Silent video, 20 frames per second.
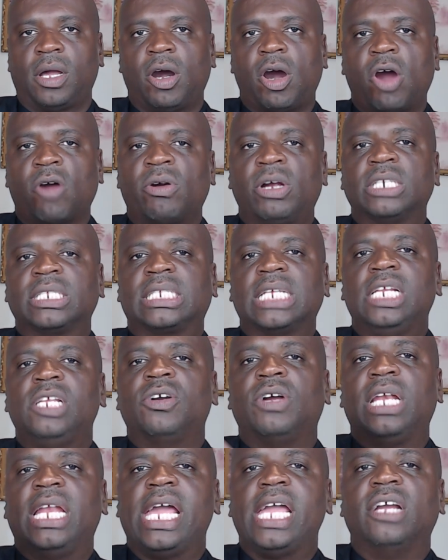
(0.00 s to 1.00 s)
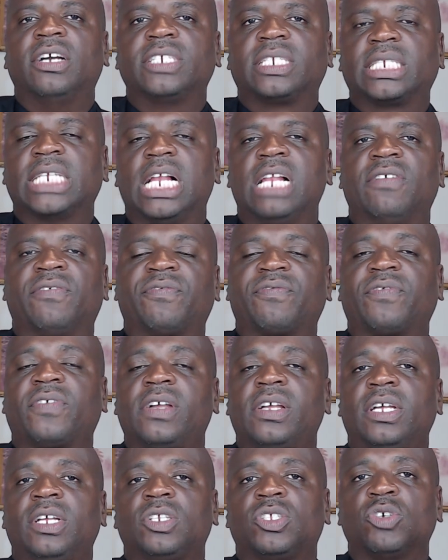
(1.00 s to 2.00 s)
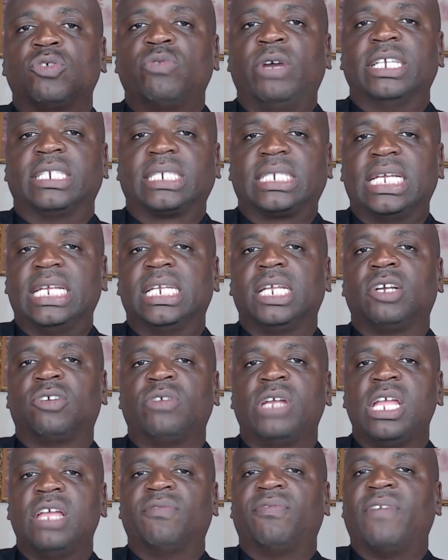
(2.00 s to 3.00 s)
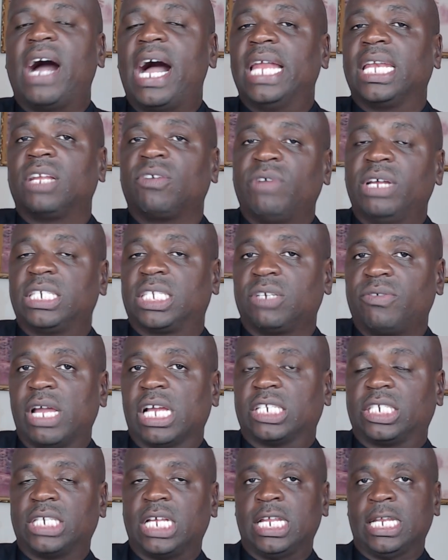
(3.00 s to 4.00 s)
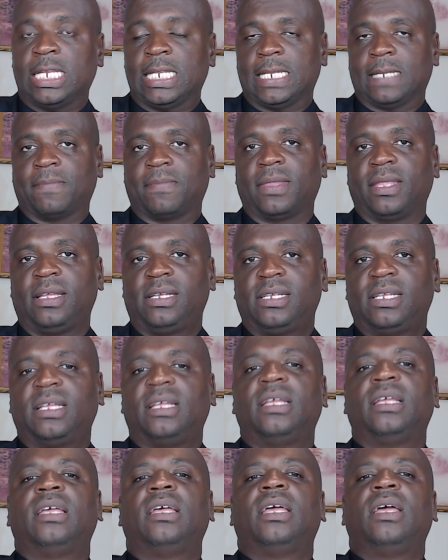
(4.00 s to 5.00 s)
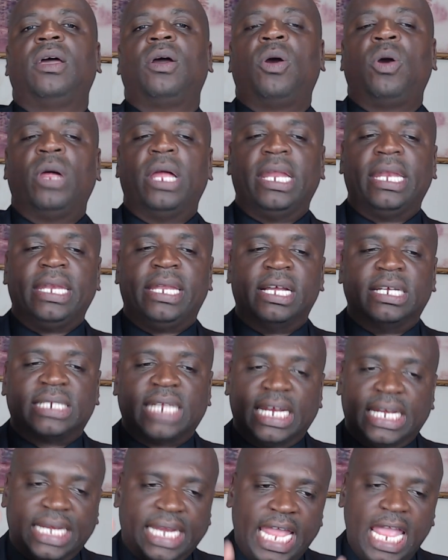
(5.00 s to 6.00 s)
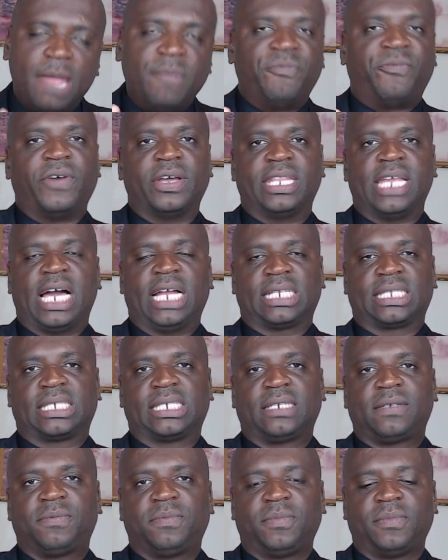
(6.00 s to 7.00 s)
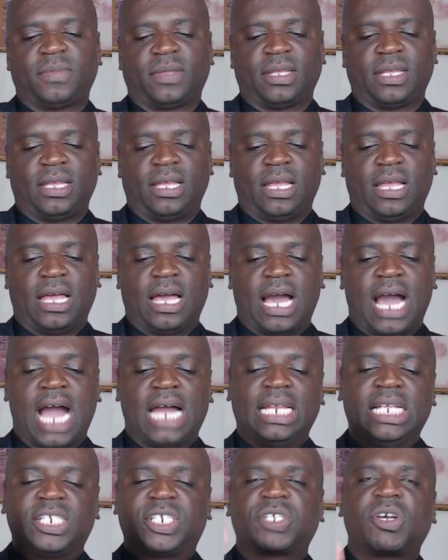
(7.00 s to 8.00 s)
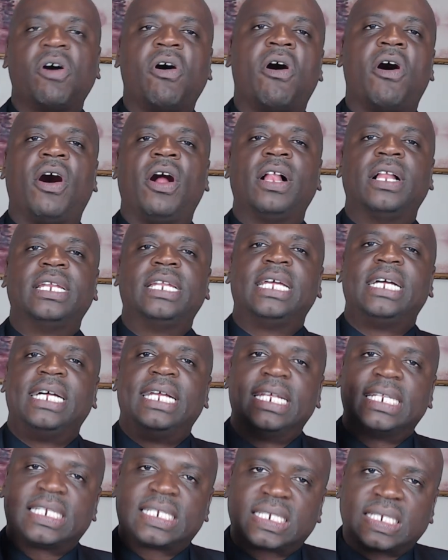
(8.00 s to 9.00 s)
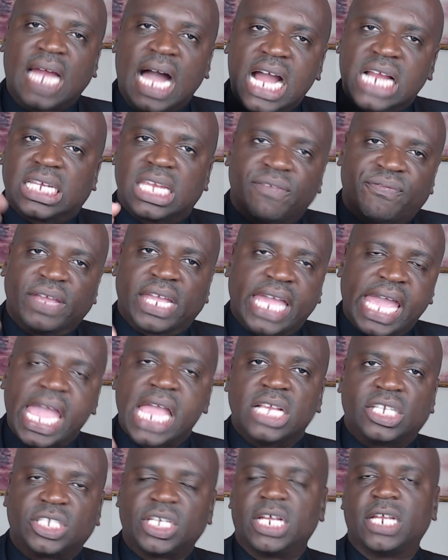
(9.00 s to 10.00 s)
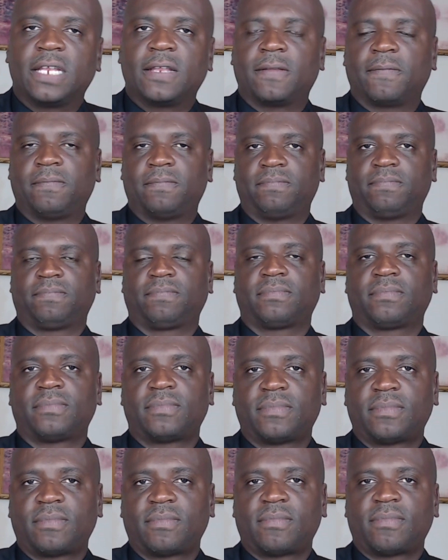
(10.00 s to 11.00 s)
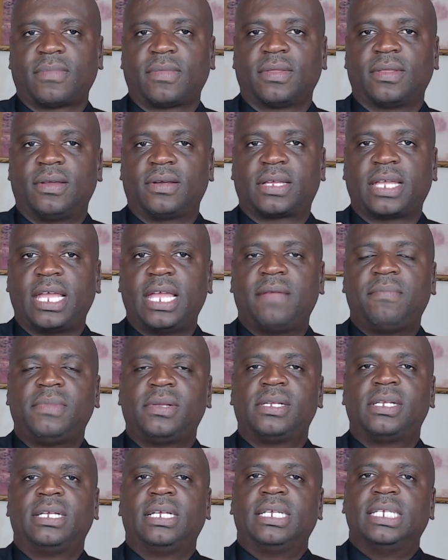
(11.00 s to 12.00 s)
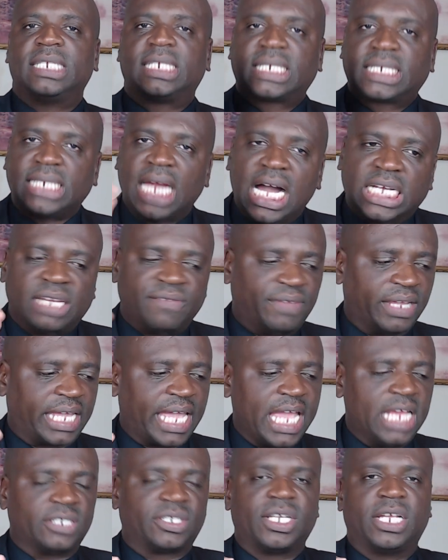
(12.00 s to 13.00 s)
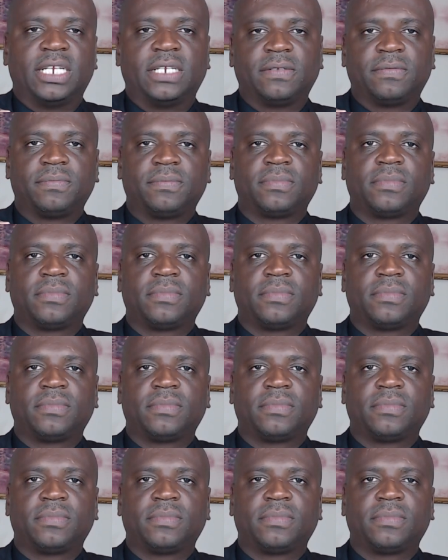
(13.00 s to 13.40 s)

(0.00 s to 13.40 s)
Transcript: or until you lay yourself to rest in the grave and the resurrection. There's a name for that, and it's called sanctification. Okay? Sanctification.